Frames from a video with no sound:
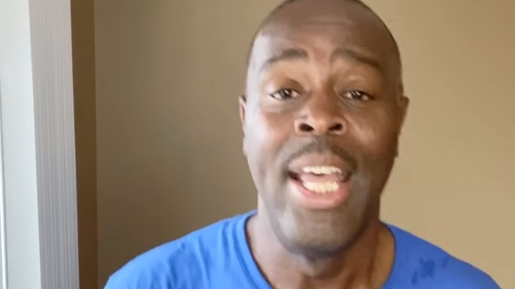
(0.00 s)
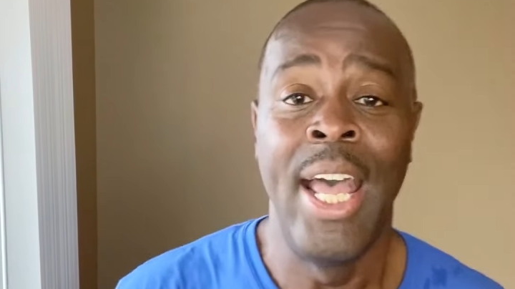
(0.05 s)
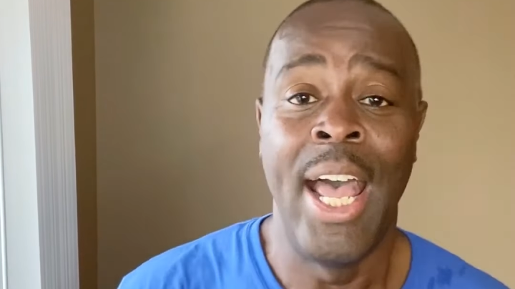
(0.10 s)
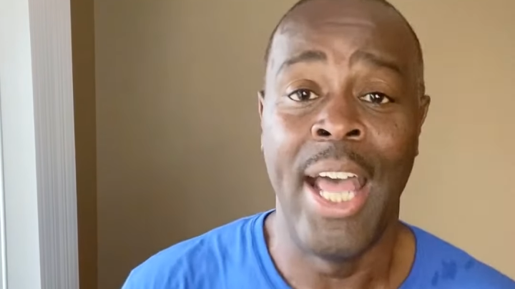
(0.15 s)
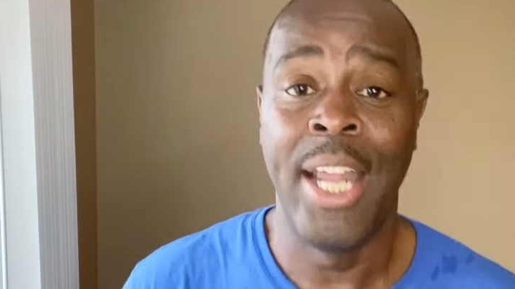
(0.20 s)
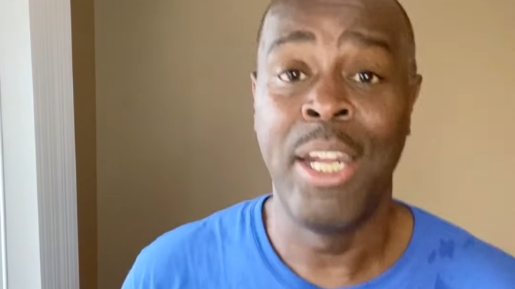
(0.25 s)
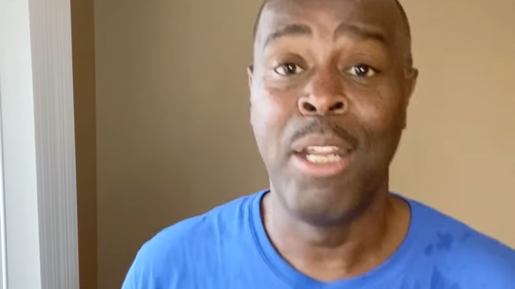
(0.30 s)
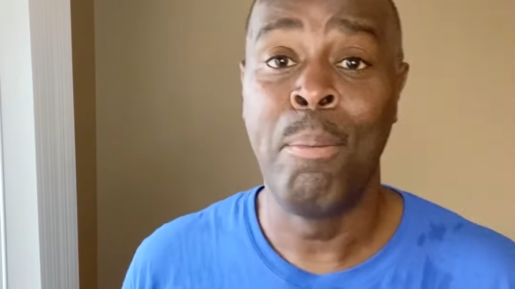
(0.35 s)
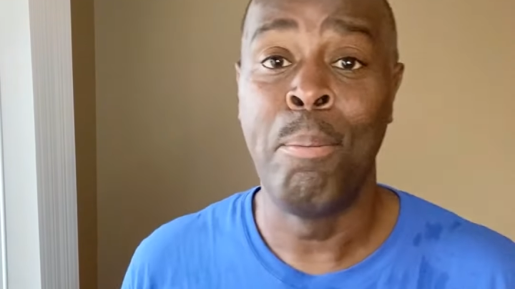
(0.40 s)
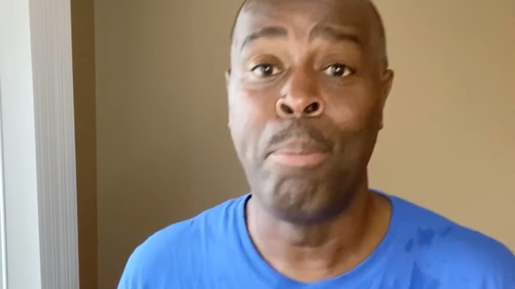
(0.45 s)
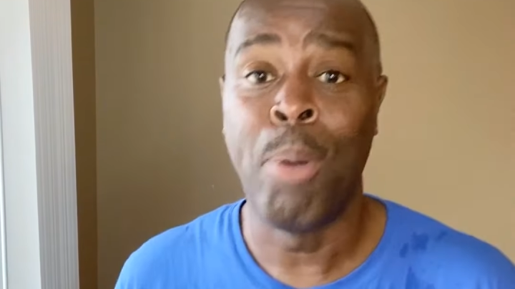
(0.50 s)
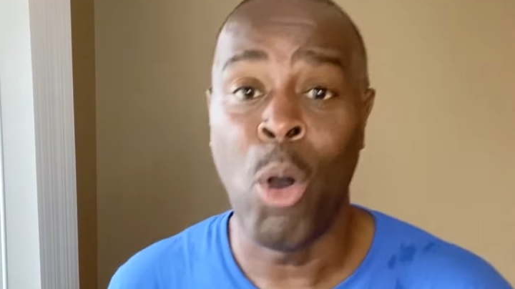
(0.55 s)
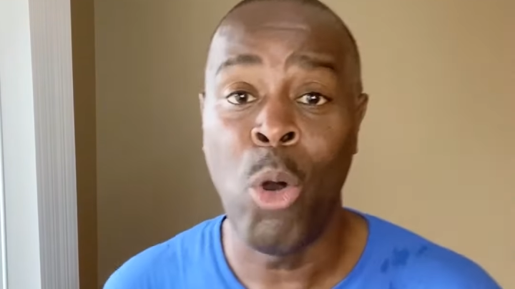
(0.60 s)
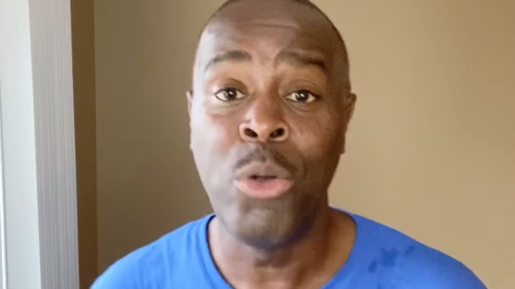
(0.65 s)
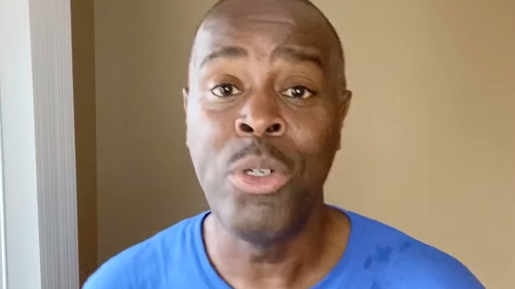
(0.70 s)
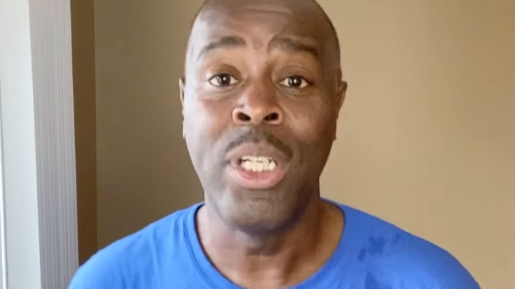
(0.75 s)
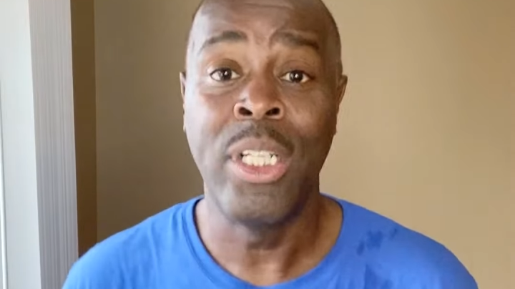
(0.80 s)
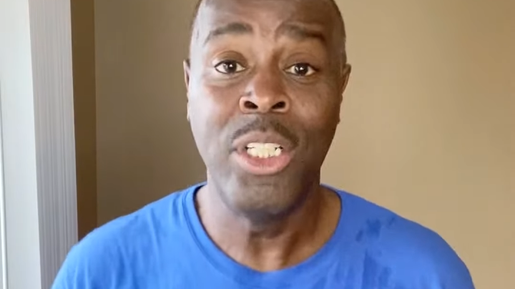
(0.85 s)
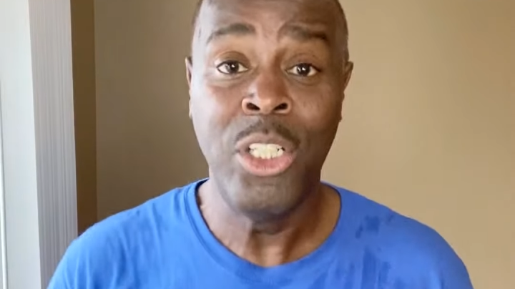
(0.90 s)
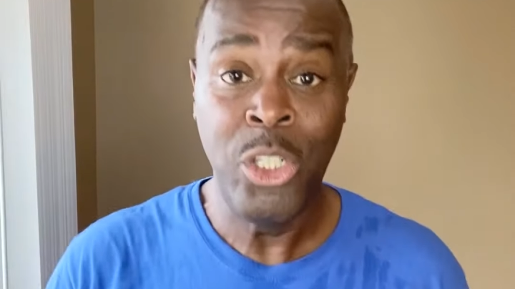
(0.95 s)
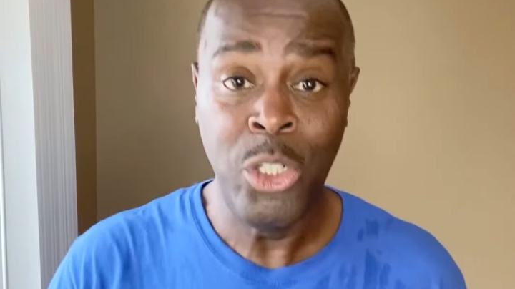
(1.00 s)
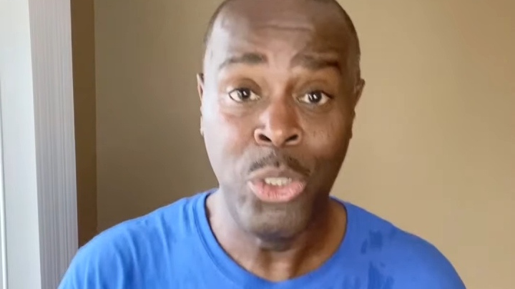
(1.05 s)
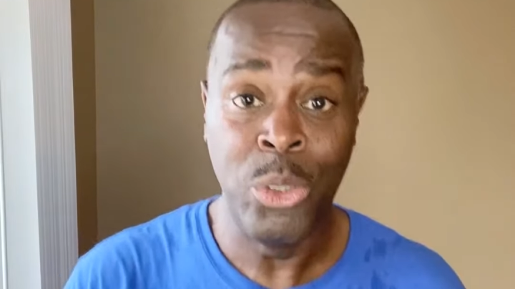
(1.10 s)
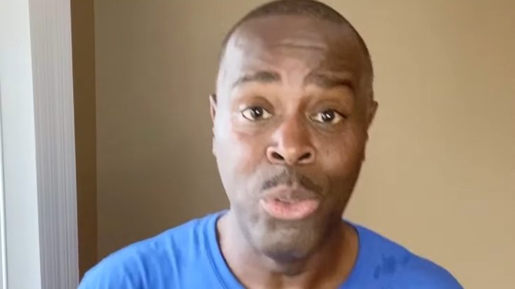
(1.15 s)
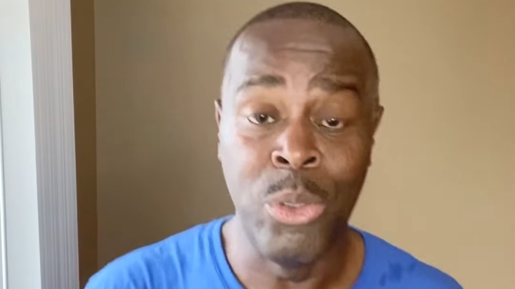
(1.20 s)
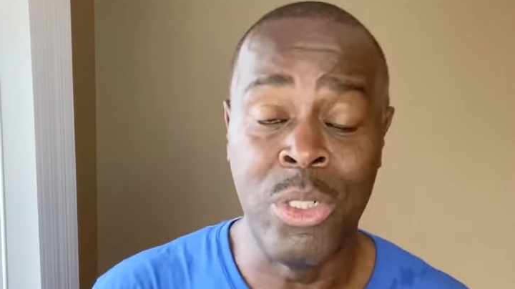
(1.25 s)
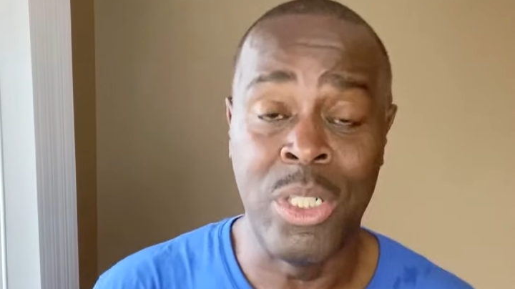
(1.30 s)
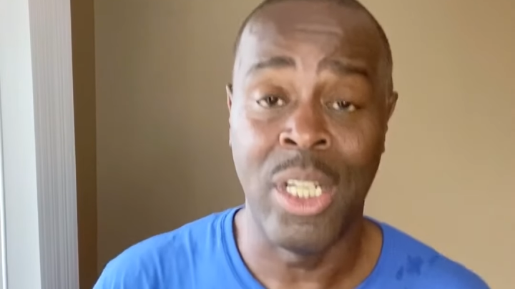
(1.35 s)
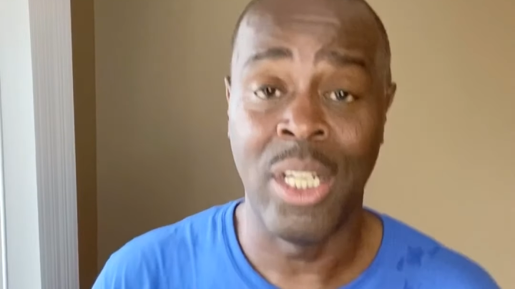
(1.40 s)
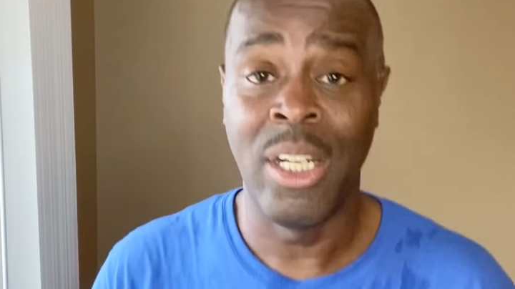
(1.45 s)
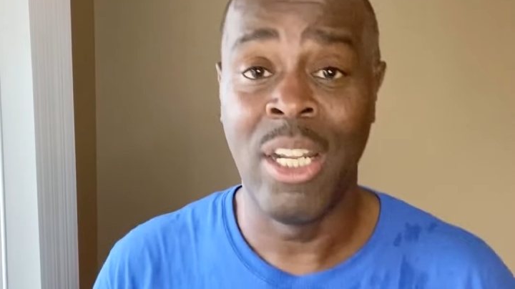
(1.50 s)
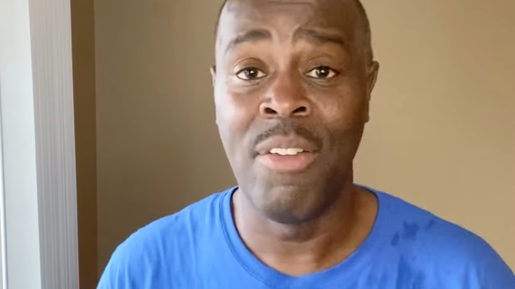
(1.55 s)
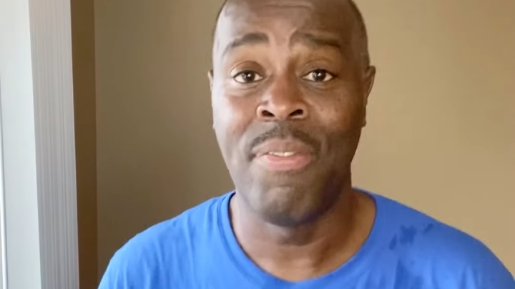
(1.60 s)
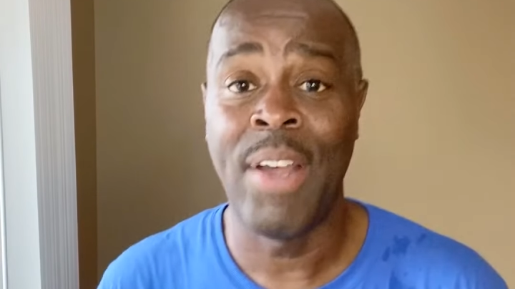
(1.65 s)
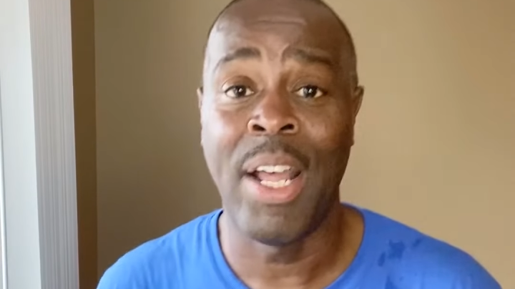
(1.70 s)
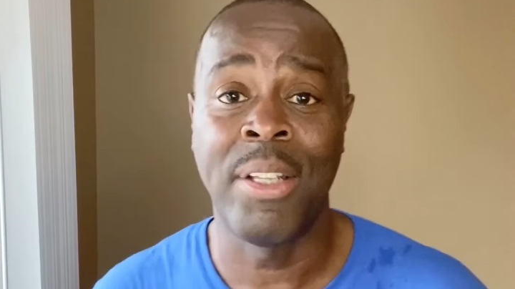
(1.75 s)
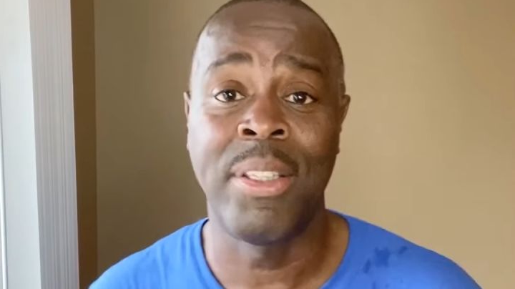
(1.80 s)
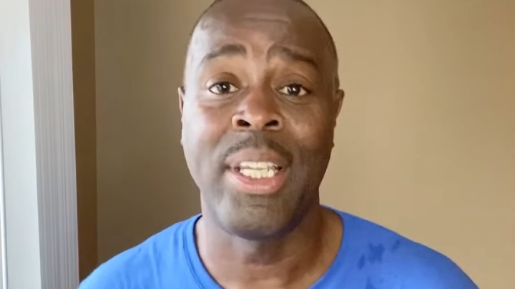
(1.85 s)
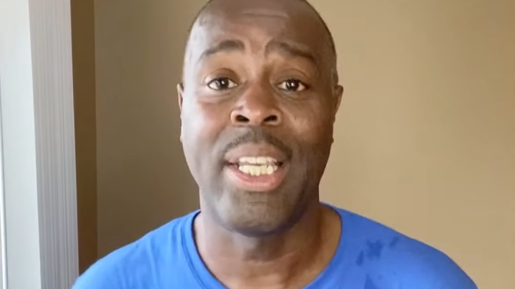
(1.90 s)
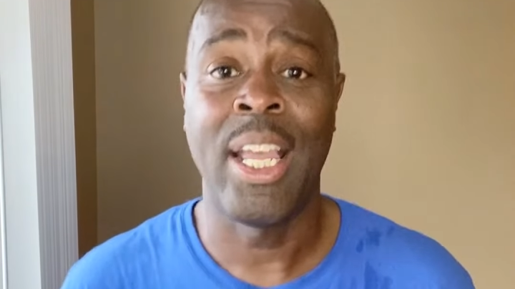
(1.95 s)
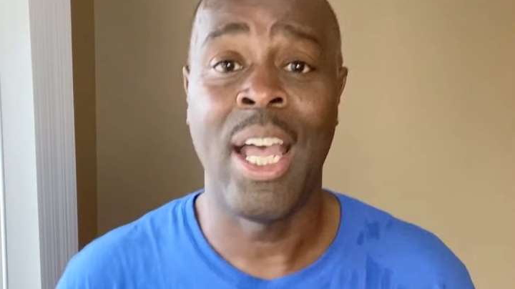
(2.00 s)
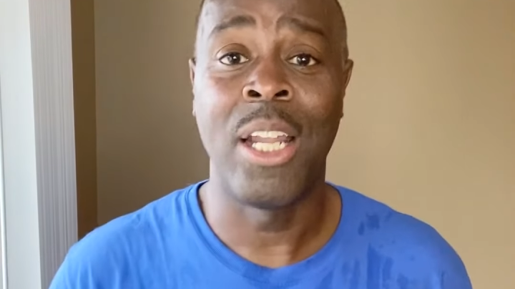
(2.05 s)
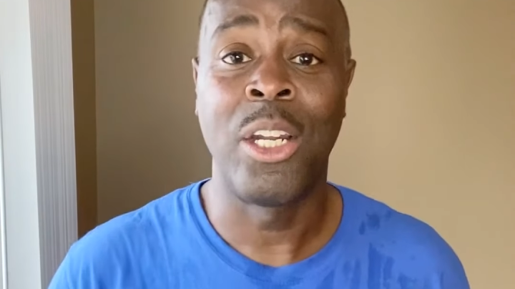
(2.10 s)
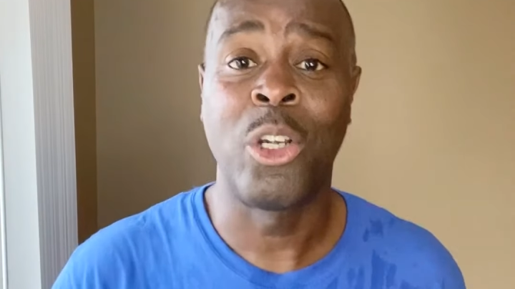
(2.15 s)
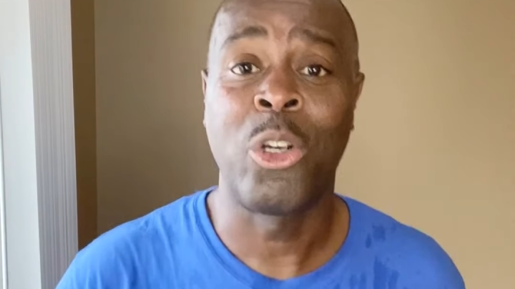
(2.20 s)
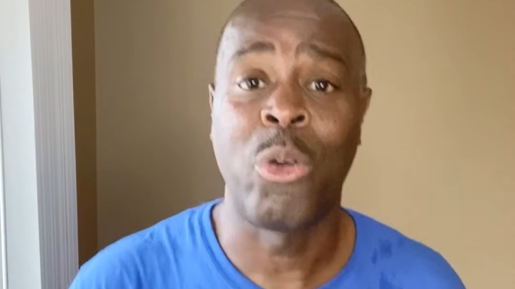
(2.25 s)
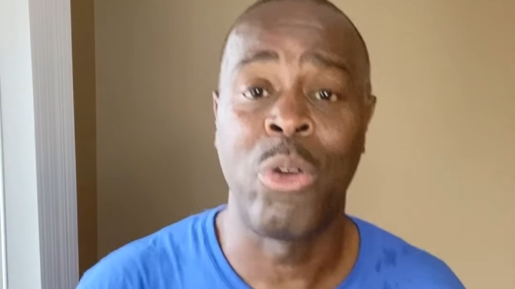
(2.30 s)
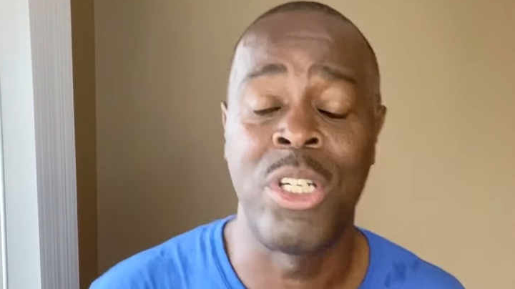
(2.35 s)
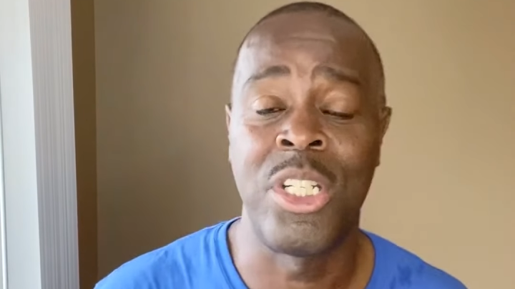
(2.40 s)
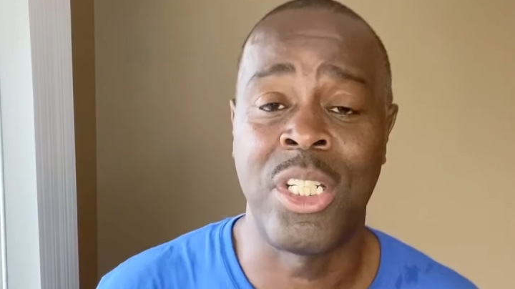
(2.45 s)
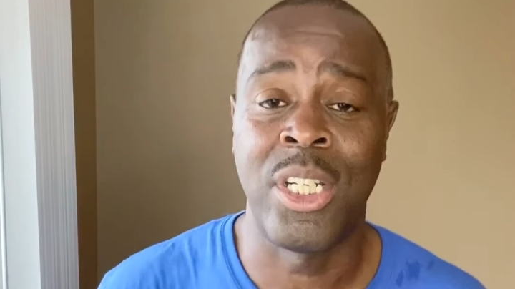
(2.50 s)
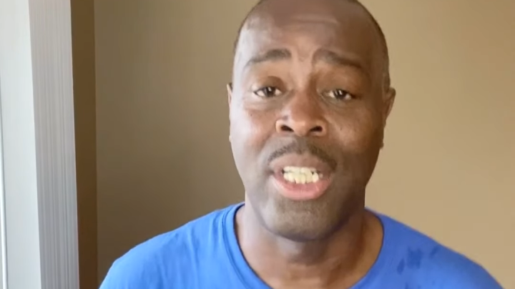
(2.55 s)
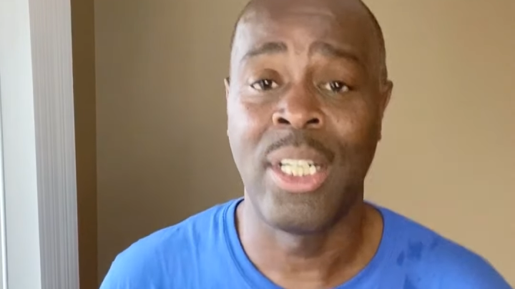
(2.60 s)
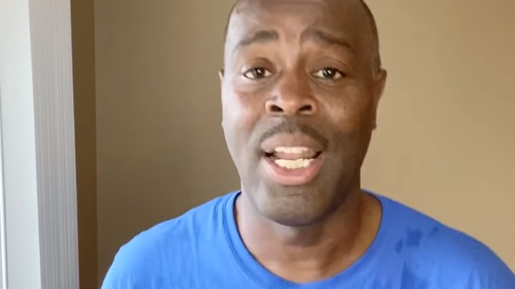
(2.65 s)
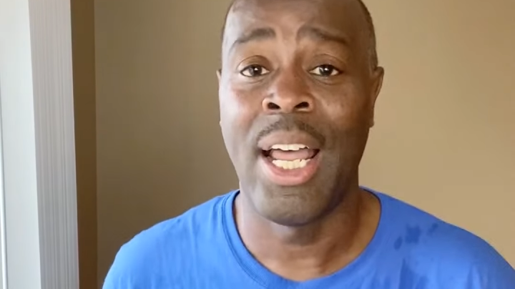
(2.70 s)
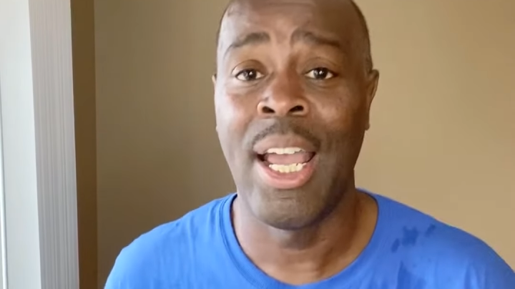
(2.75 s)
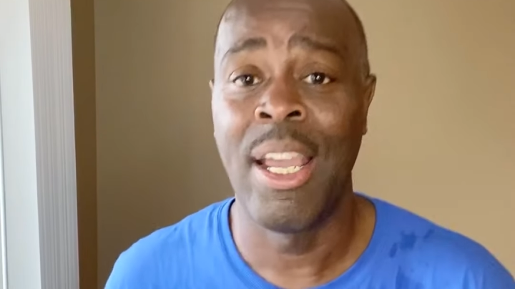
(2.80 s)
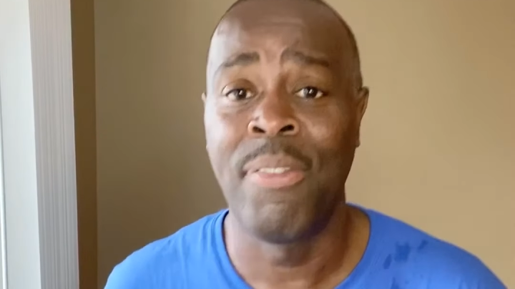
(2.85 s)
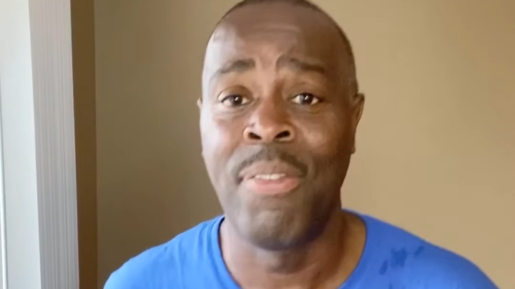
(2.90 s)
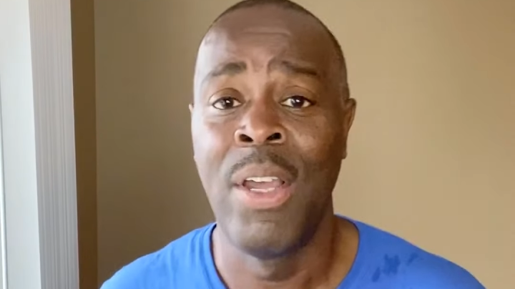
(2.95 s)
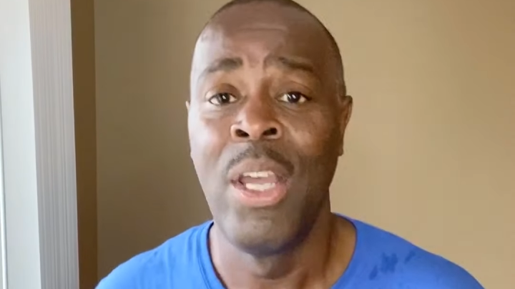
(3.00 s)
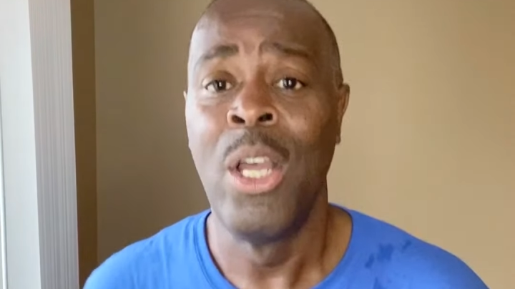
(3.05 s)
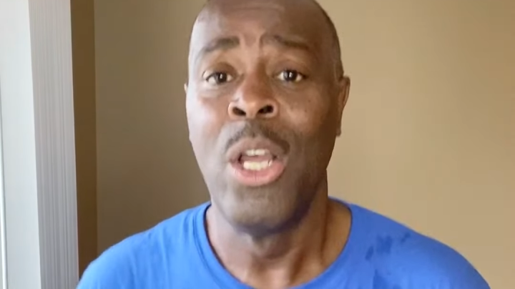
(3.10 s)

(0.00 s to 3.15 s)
and emboldening you to live out the kind of Christian life